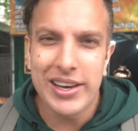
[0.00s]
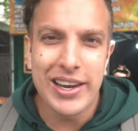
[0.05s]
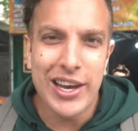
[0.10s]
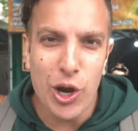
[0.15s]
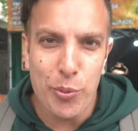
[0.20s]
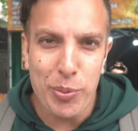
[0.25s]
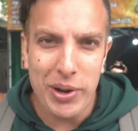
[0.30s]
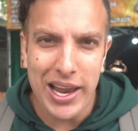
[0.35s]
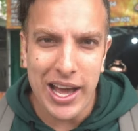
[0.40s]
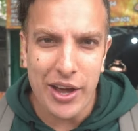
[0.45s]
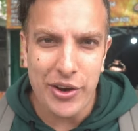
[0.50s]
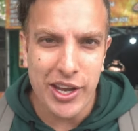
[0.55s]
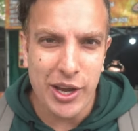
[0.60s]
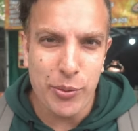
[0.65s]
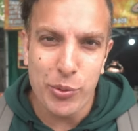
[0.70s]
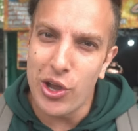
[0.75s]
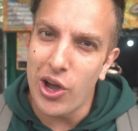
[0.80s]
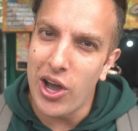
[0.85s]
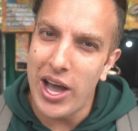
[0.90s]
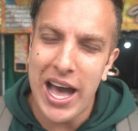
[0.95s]
it's a little bit loud
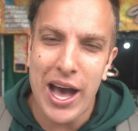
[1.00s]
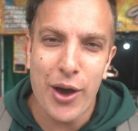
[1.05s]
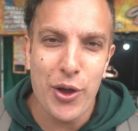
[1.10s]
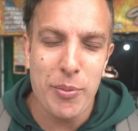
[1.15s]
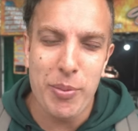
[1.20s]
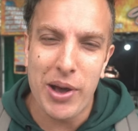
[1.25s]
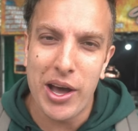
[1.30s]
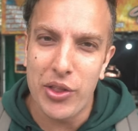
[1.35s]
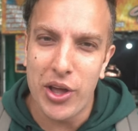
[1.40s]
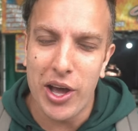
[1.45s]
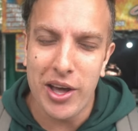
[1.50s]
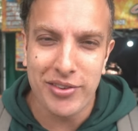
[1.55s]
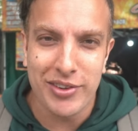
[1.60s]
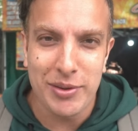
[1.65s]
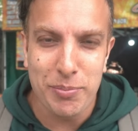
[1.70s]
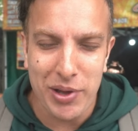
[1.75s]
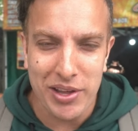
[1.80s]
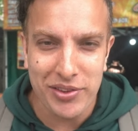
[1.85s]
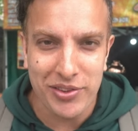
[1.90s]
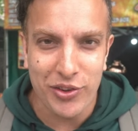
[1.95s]
here, we are out and about the
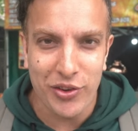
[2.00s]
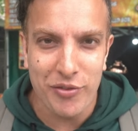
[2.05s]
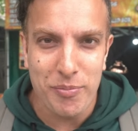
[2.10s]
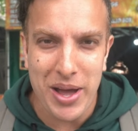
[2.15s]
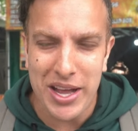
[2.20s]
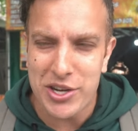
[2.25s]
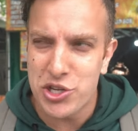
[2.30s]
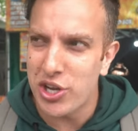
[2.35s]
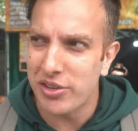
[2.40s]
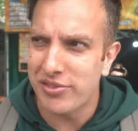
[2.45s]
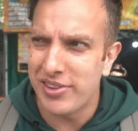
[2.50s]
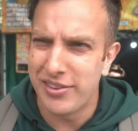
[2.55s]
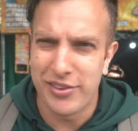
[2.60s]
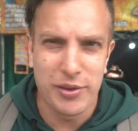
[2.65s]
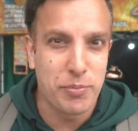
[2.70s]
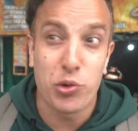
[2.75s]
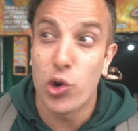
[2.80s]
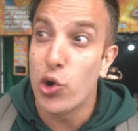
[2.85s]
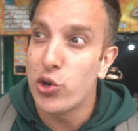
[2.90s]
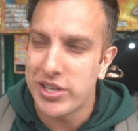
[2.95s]
hustle and bustle of Manchester,
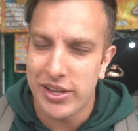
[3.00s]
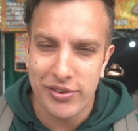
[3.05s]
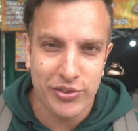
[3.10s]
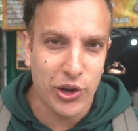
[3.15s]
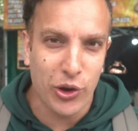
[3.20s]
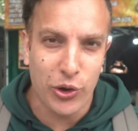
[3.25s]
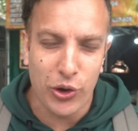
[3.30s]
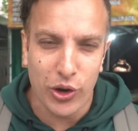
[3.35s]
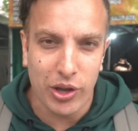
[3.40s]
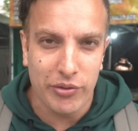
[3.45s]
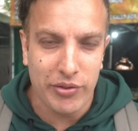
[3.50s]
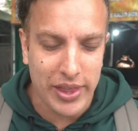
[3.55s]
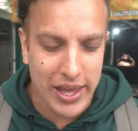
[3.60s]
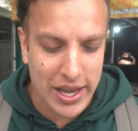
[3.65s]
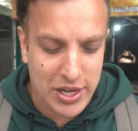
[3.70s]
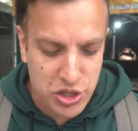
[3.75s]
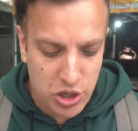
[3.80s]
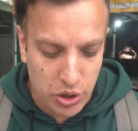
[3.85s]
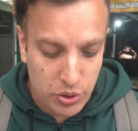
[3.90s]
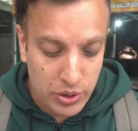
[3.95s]
there's a protest going on over there.